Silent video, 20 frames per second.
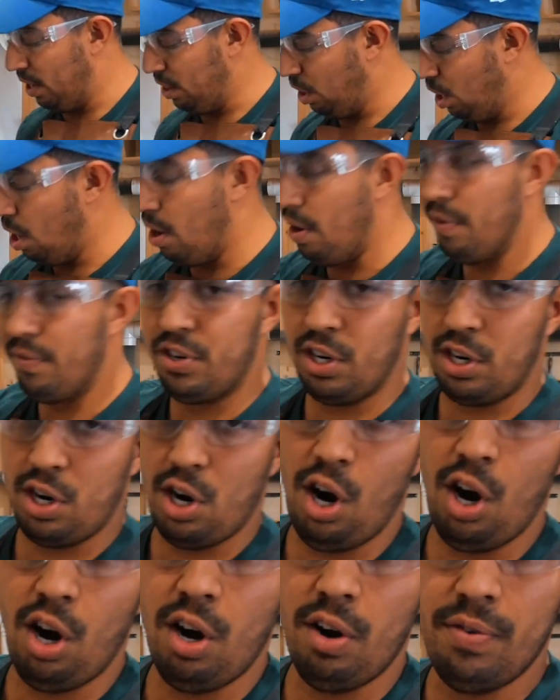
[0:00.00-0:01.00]
love to
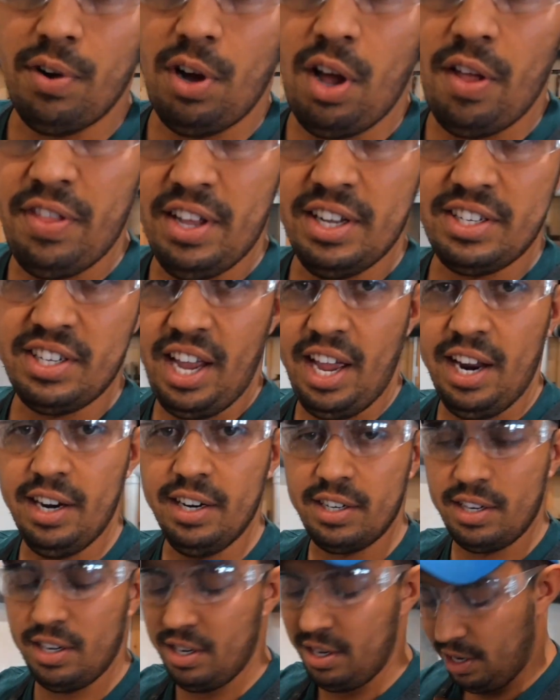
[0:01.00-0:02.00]
carve on this
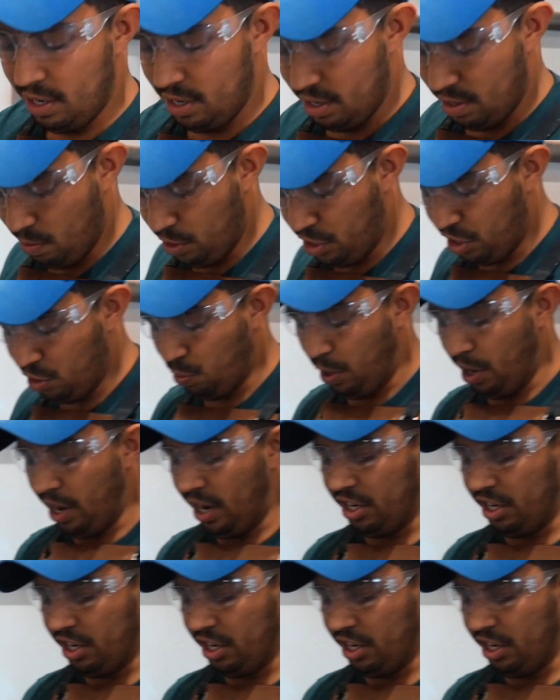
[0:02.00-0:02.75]
end, which is where I